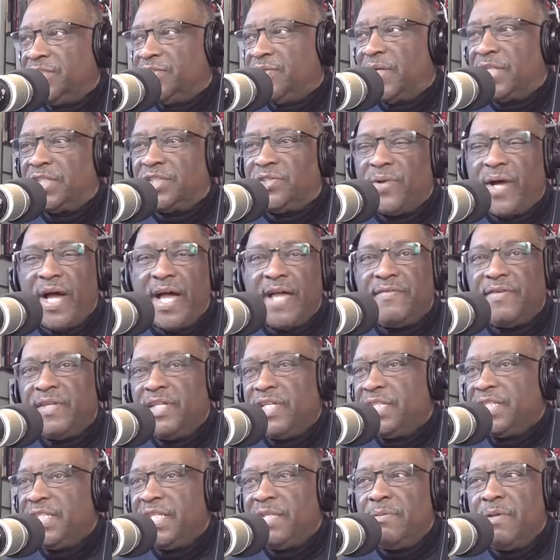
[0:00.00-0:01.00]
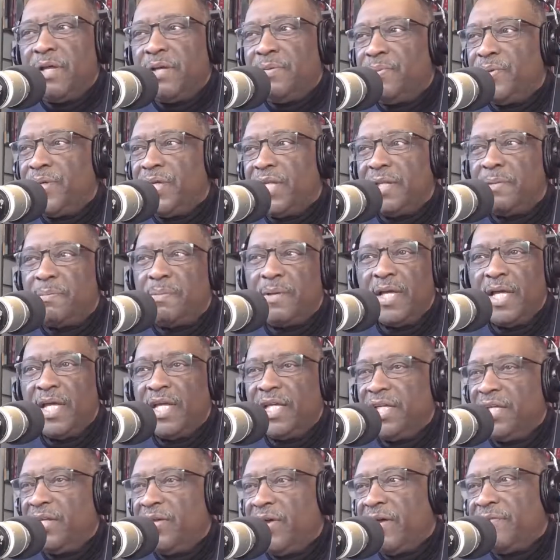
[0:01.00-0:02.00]
Drunk driving, it didn't really,
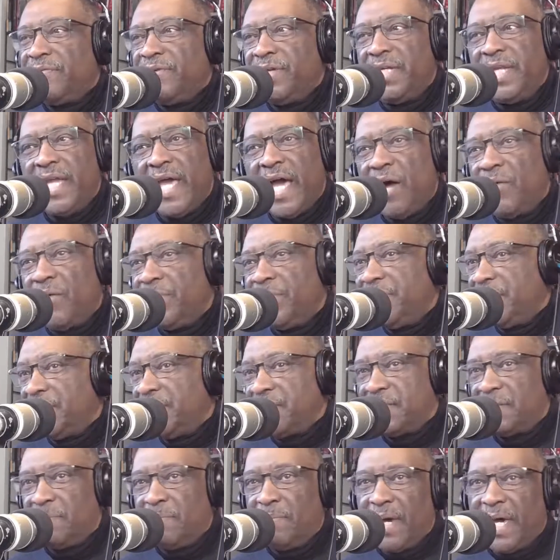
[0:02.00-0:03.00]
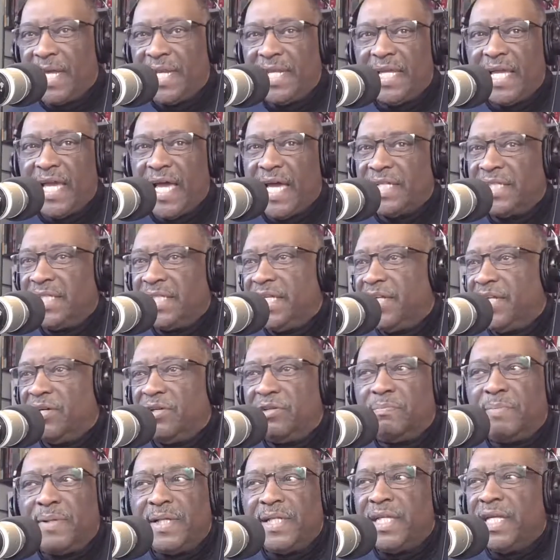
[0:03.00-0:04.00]
every now and then somebody got
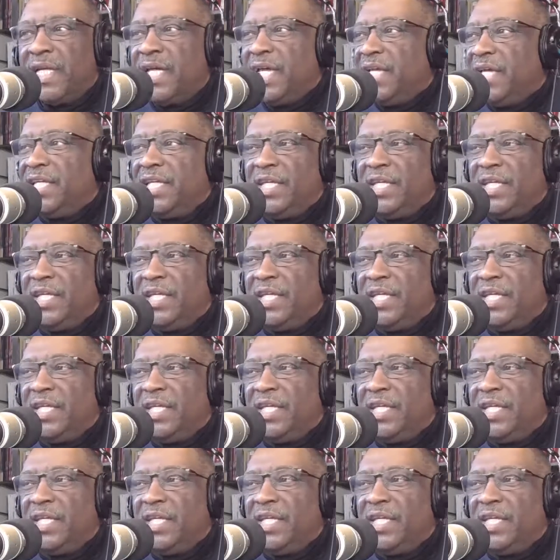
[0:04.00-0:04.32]
killed, but